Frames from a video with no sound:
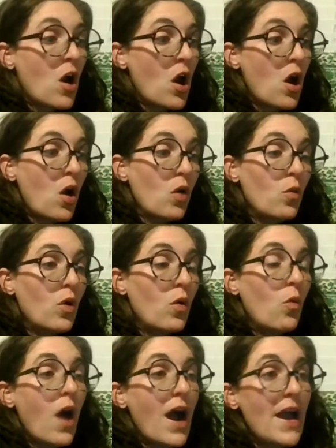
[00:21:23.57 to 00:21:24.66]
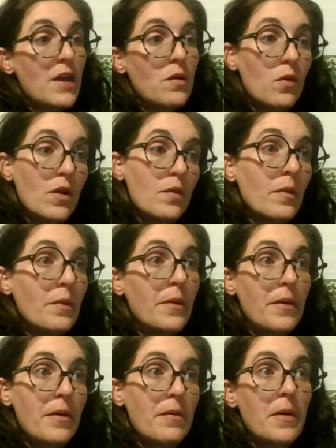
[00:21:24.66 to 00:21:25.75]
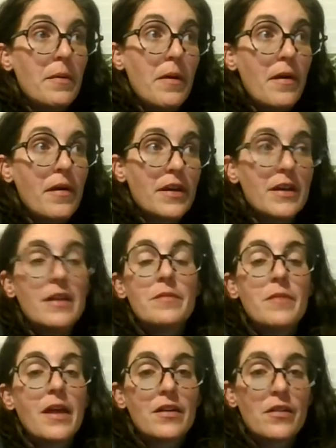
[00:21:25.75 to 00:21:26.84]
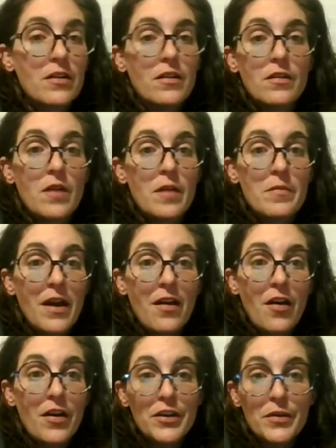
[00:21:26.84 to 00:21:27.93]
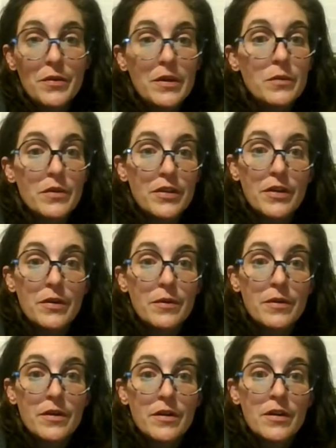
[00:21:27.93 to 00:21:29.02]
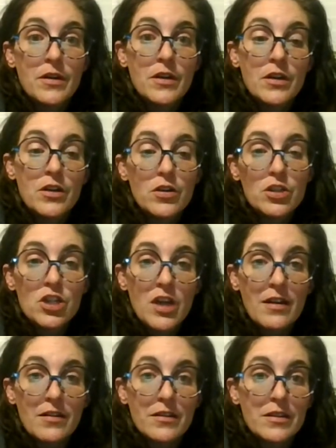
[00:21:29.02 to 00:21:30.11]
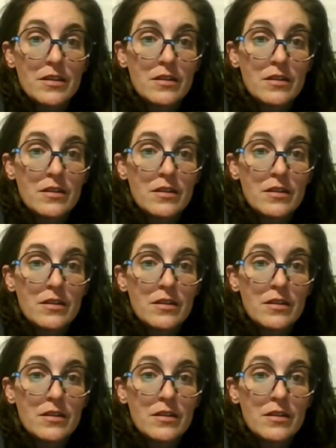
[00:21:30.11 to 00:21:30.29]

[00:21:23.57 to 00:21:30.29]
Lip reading: Oh, well, why? What? Blah, blah, blah, blah. And I'm like, girl, I'm not arguing with you. You're a child.